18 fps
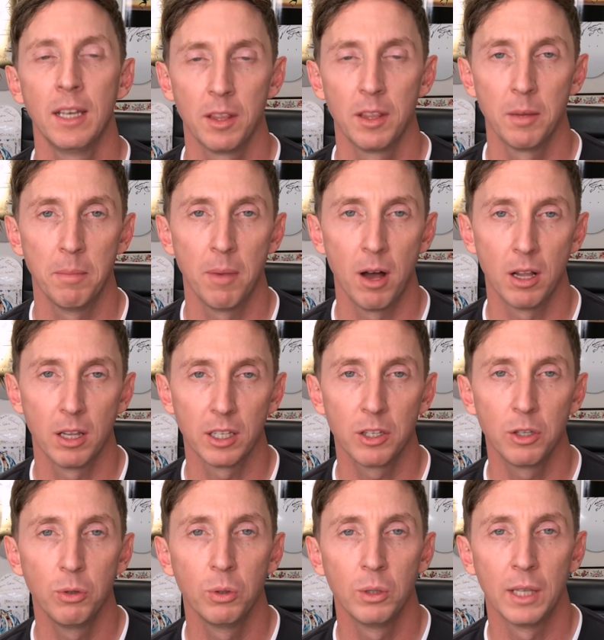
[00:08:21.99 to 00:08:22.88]
the
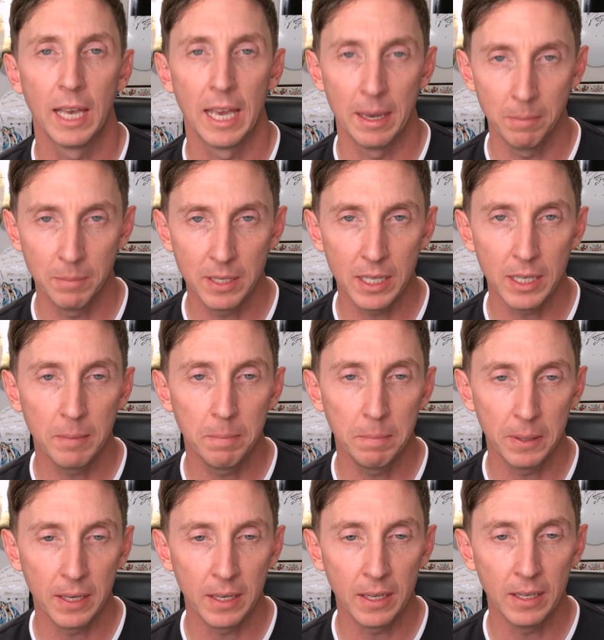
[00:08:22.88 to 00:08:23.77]
molecule
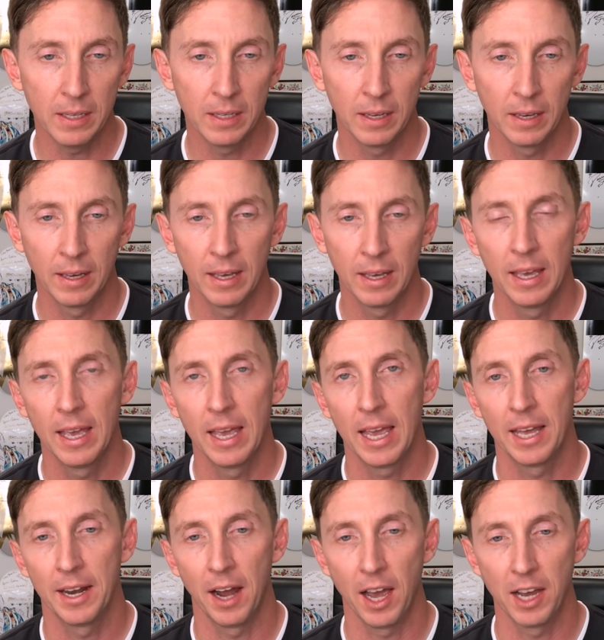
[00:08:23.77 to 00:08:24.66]
MDP
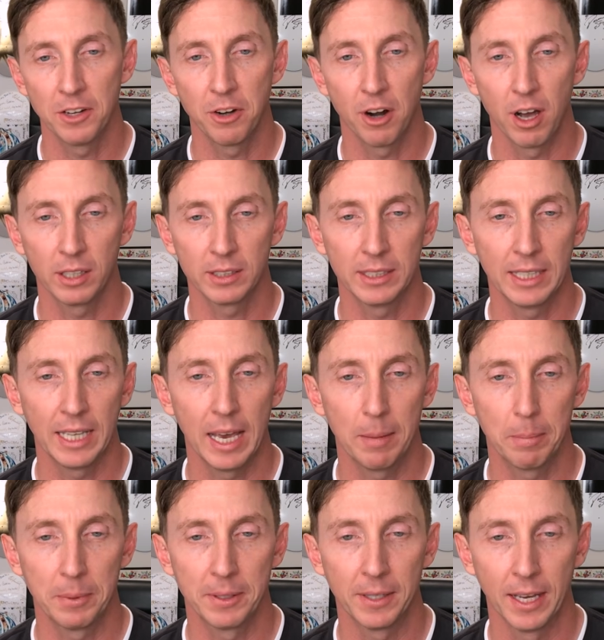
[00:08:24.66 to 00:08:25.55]
and
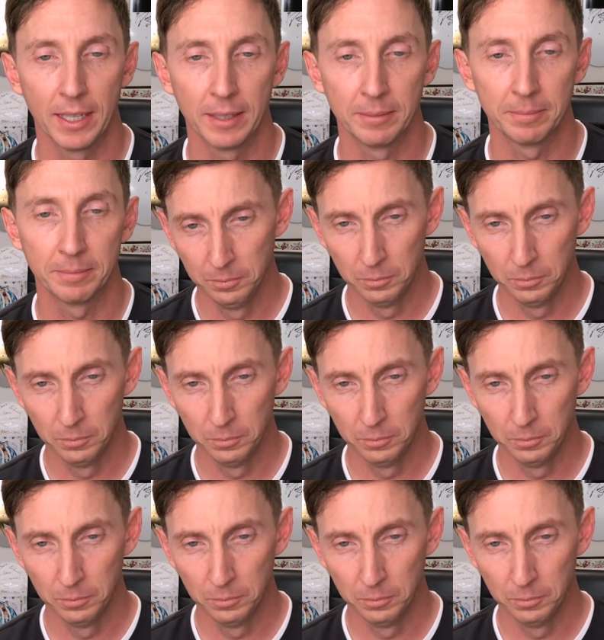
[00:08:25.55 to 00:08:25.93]
hydroxyapatite,